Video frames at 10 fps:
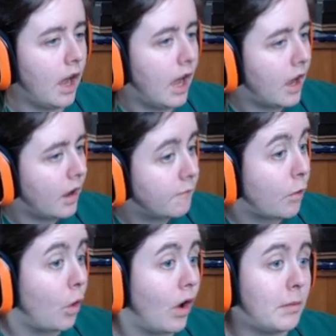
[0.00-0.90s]
uh,
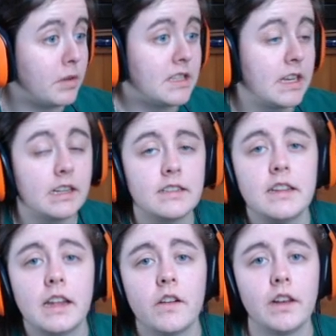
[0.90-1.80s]
for a particular
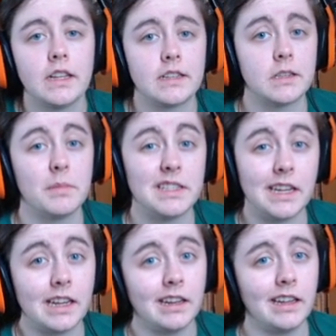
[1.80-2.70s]
sticker unless it's a
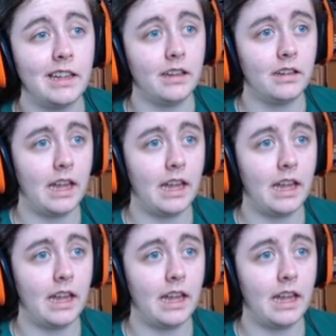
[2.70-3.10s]
particularly